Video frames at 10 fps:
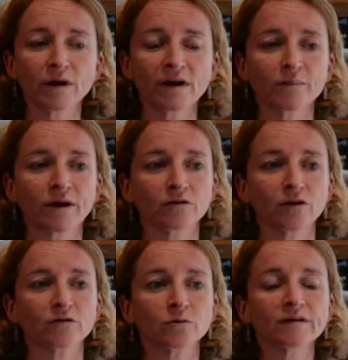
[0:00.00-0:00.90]
we have about
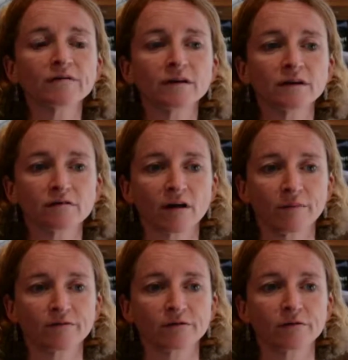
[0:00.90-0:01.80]
a 20-year
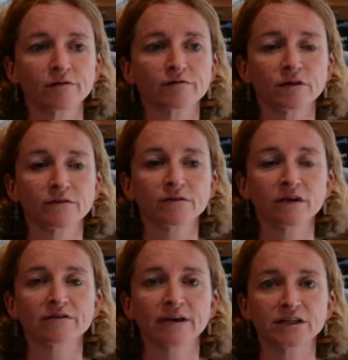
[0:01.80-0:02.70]
time series of surface
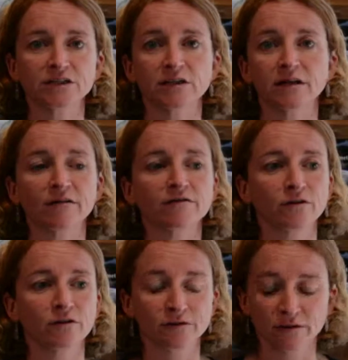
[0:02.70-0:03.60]
elevation and ice
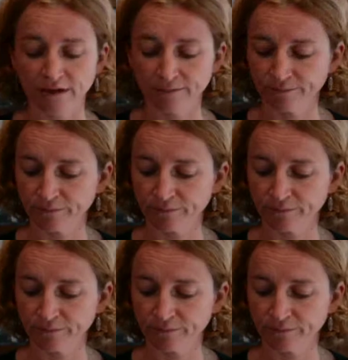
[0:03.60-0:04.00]
velocity.